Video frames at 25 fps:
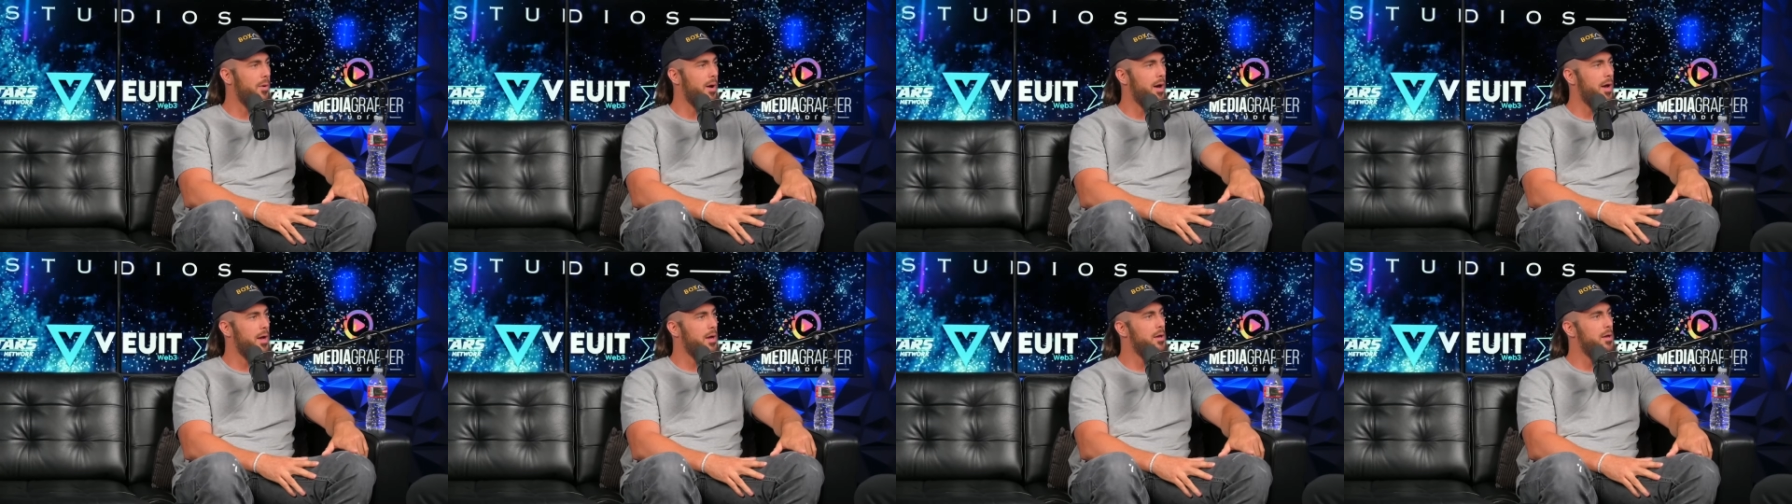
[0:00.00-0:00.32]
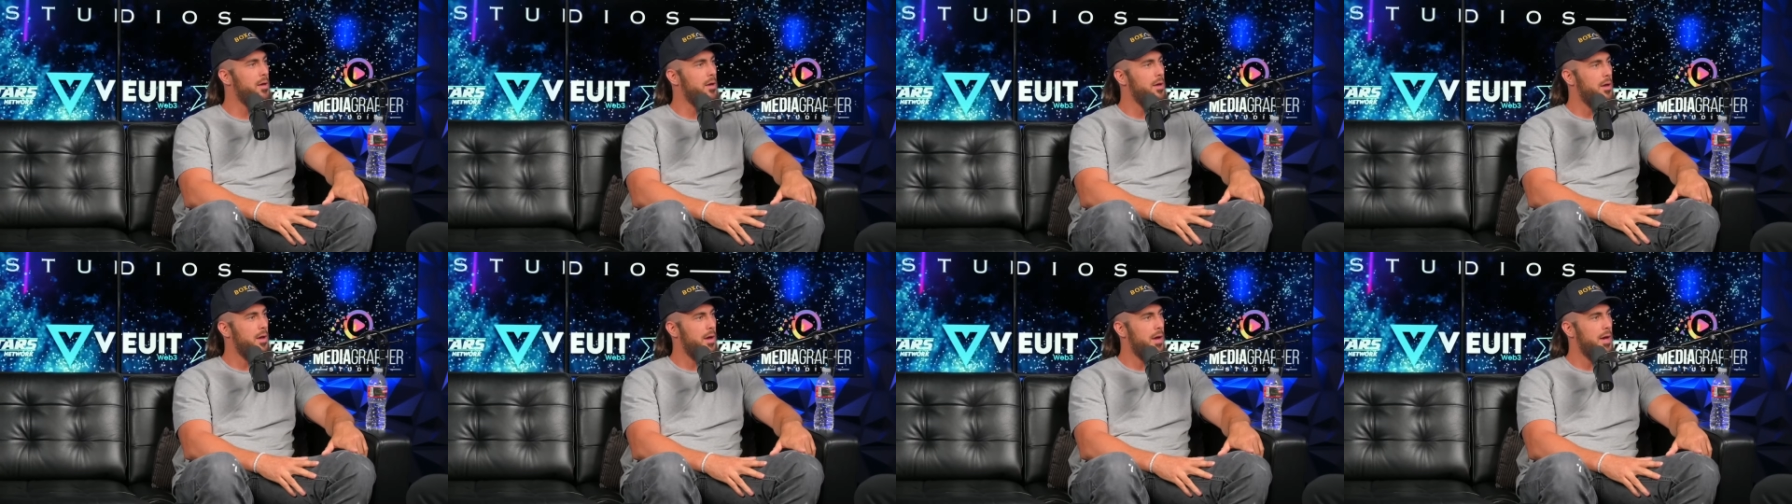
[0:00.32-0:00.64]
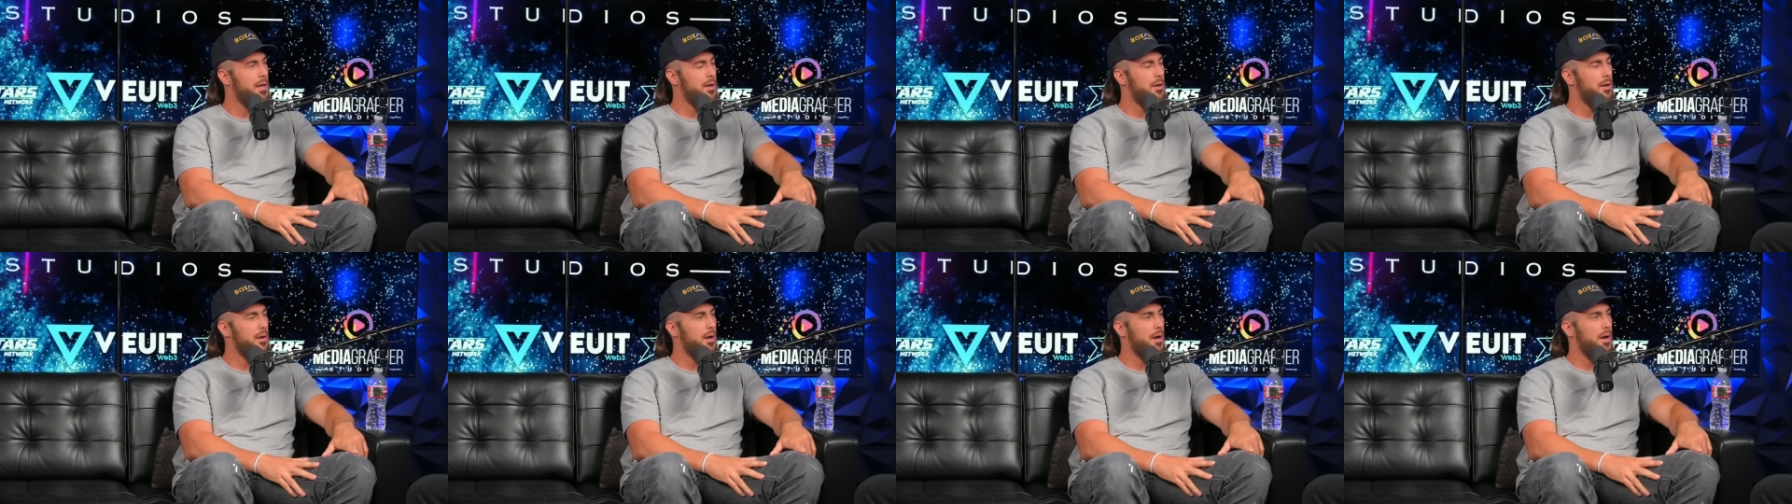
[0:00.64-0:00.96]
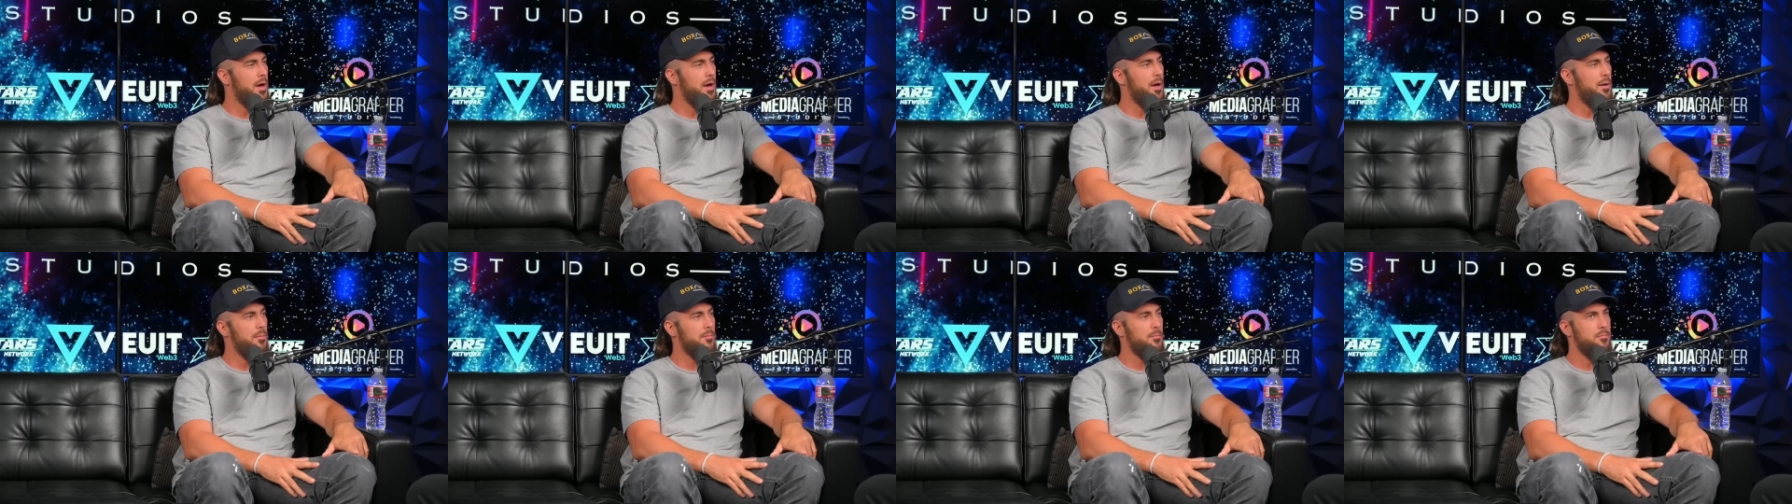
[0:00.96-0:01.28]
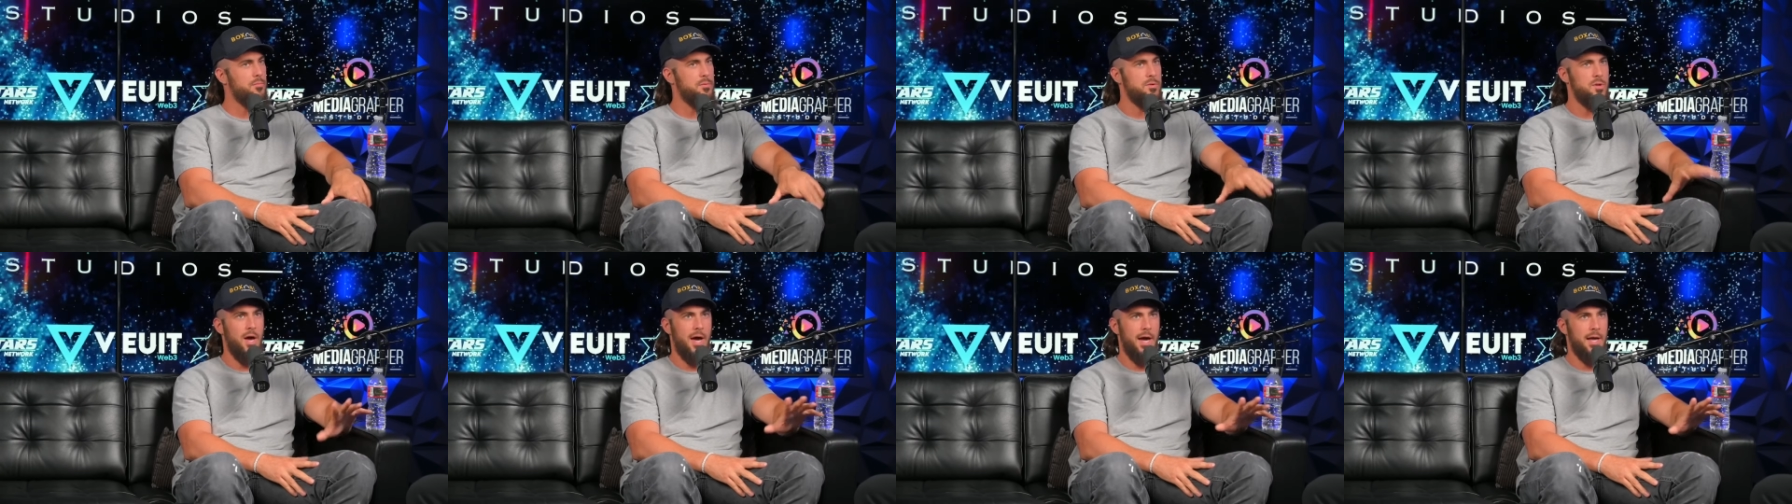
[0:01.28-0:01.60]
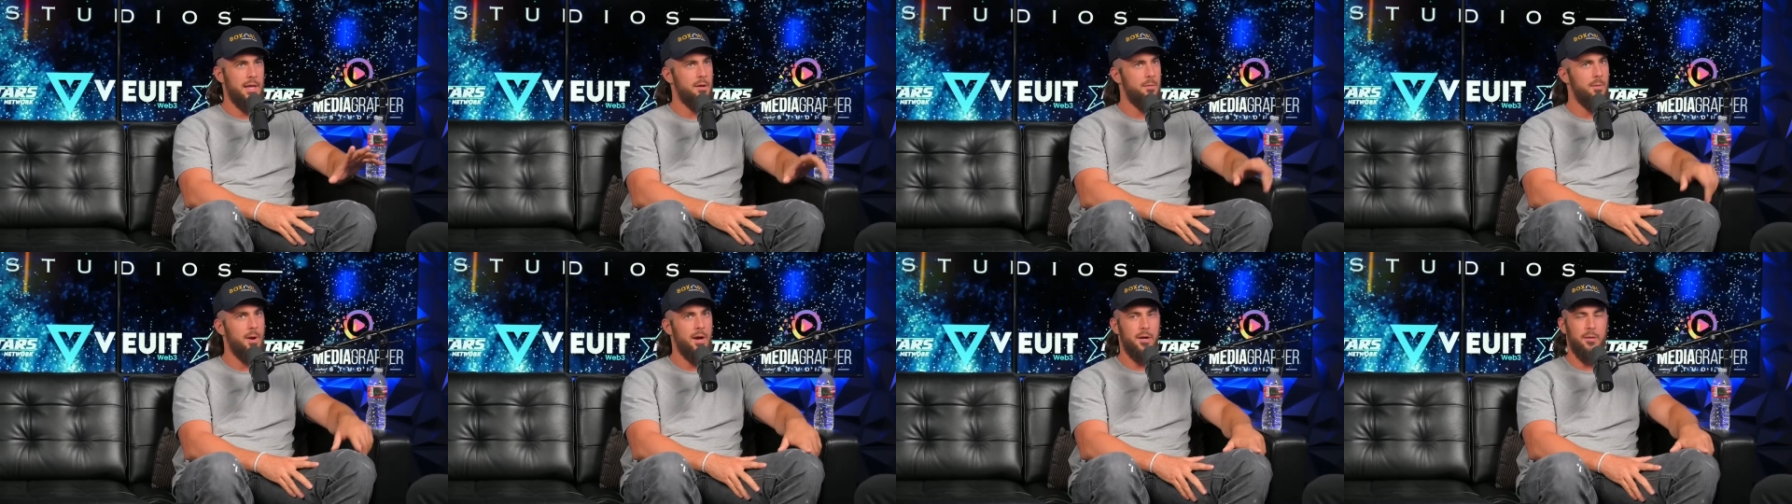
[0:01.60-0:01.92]
way. Mm-hmm. And um,
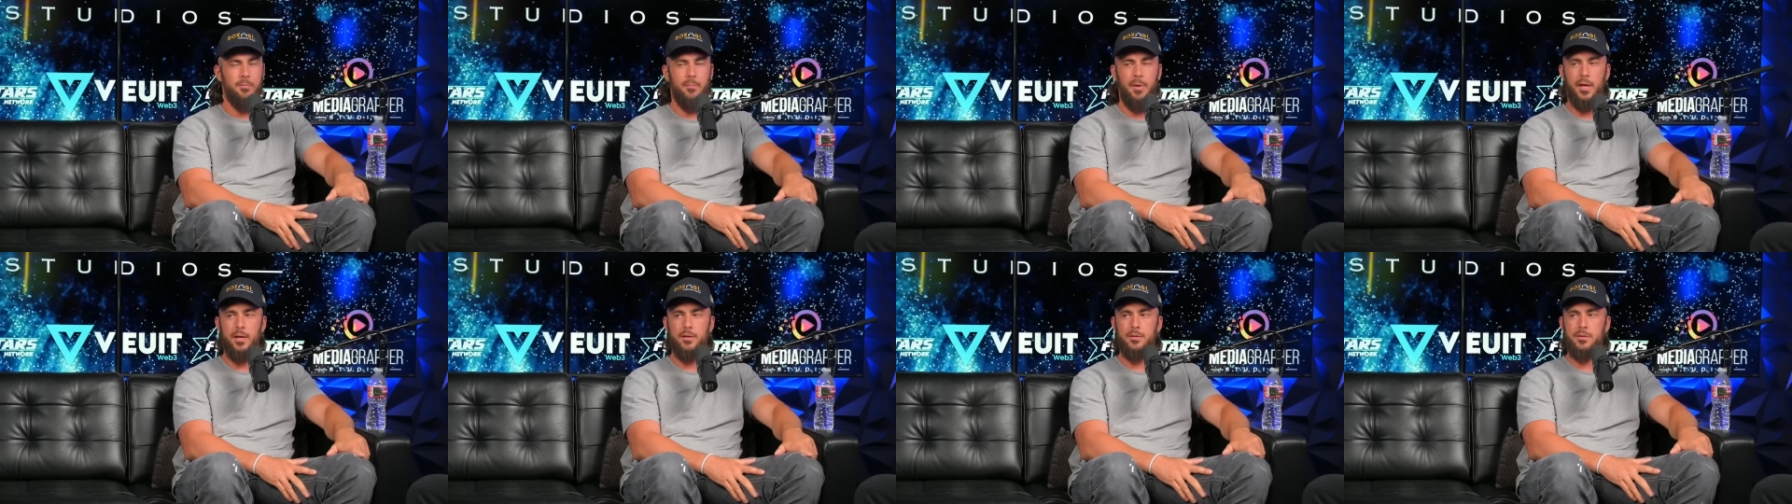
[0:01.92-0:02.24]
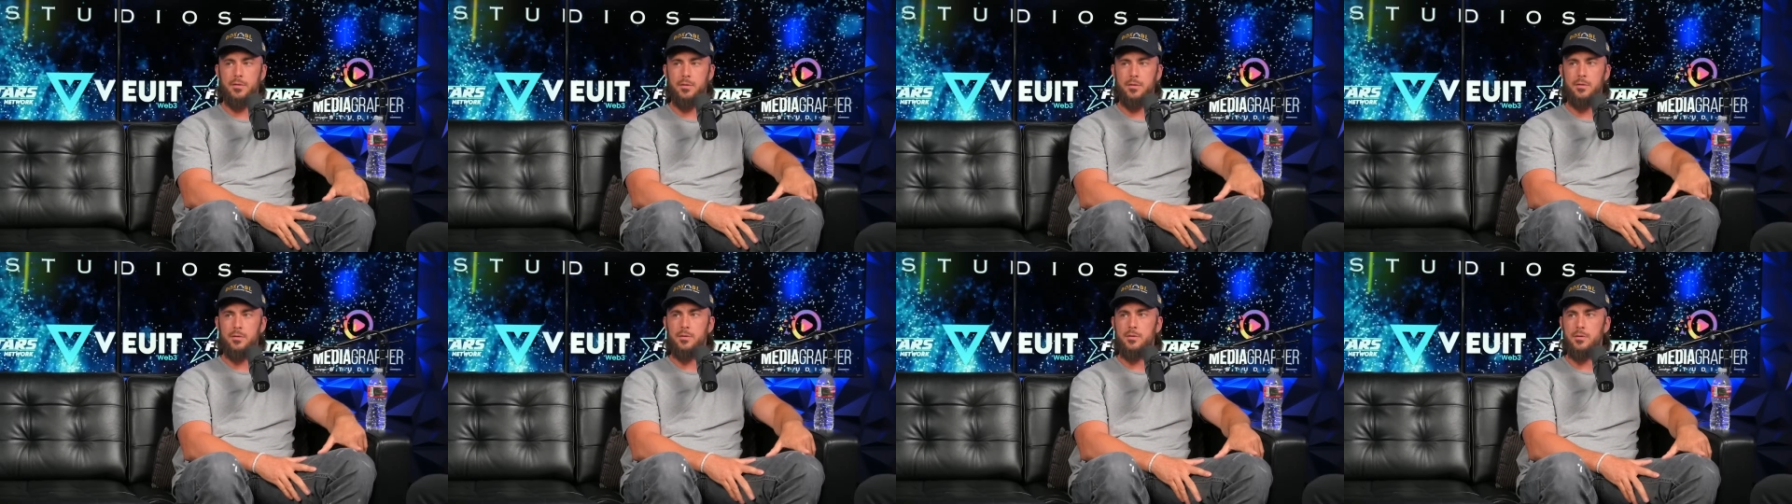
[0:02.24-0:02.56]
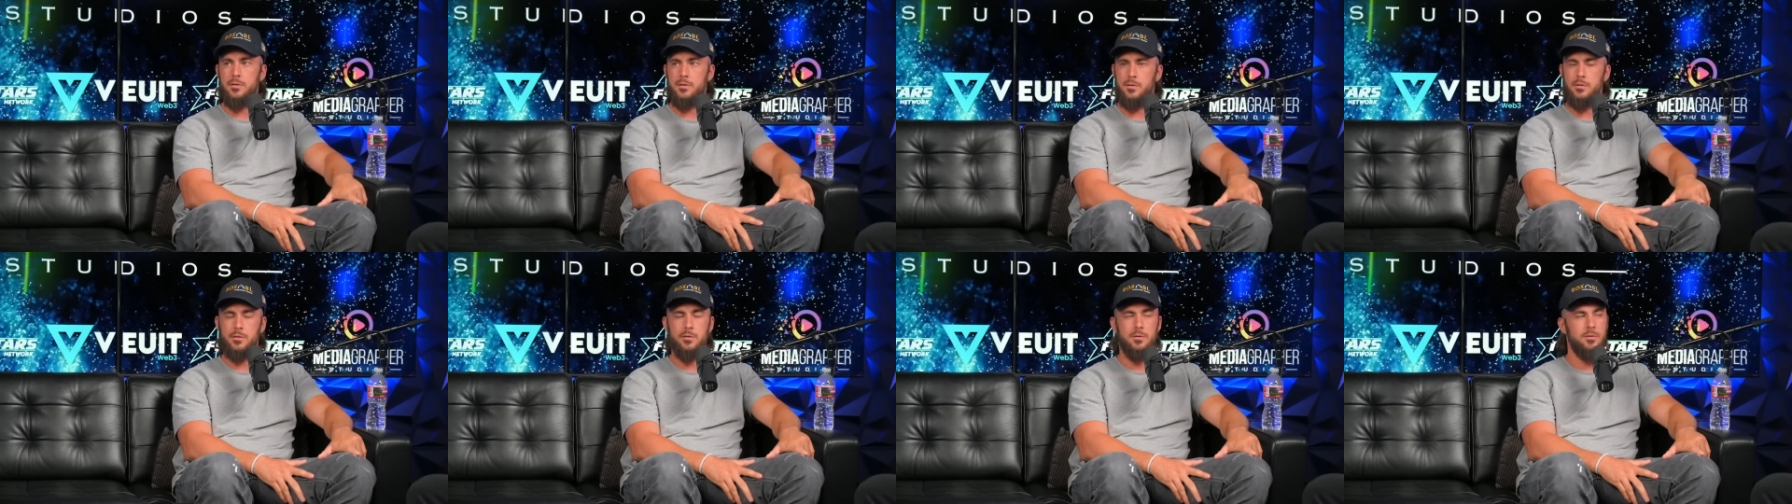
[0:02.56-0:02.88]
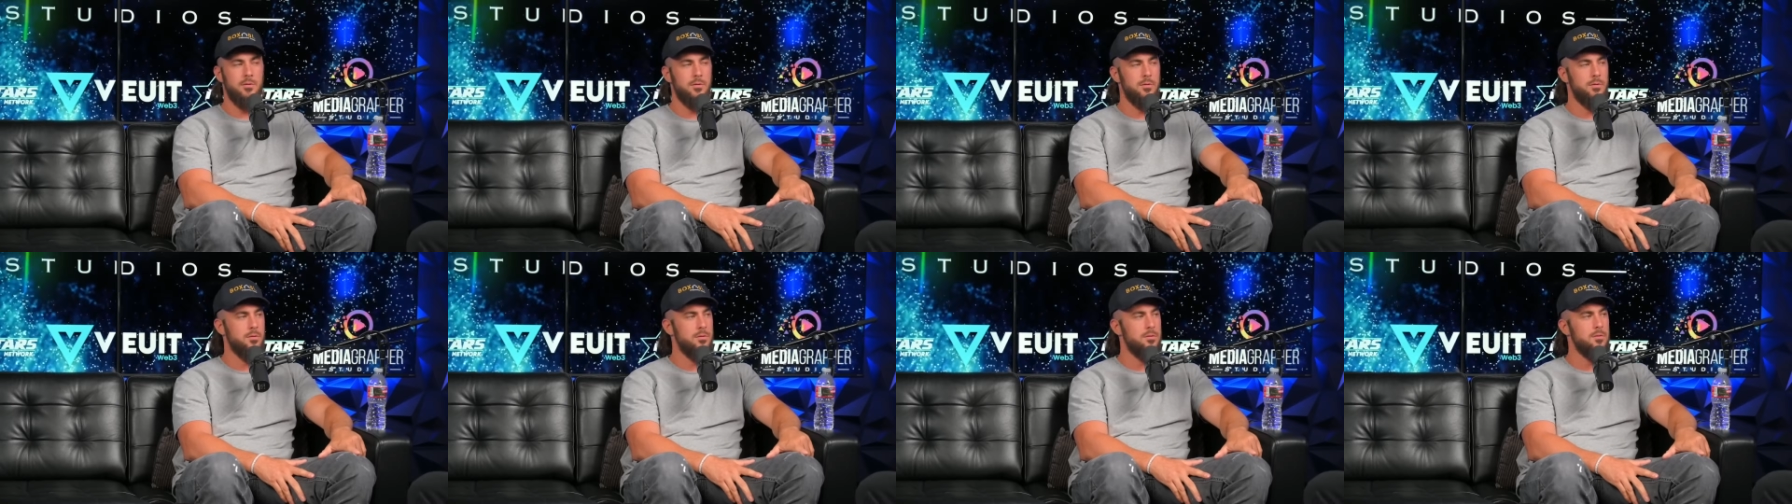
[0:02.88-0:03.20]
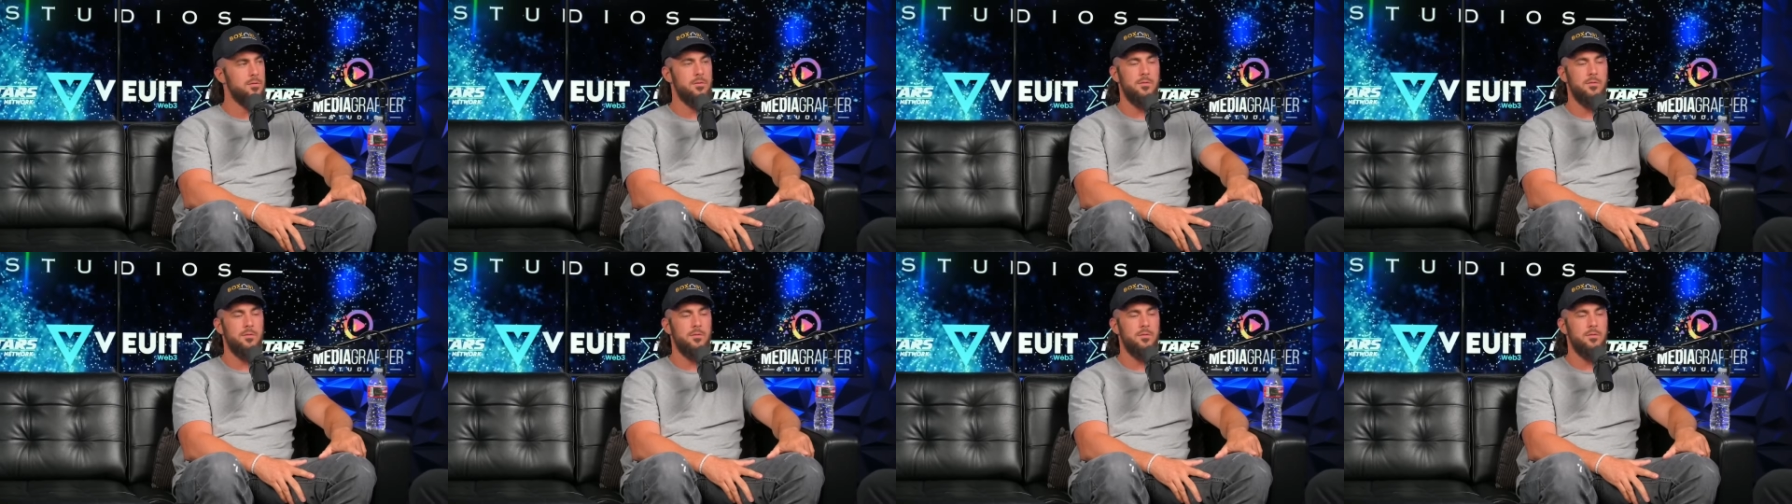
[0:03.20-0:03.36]
highly recommend. And you mentioned there's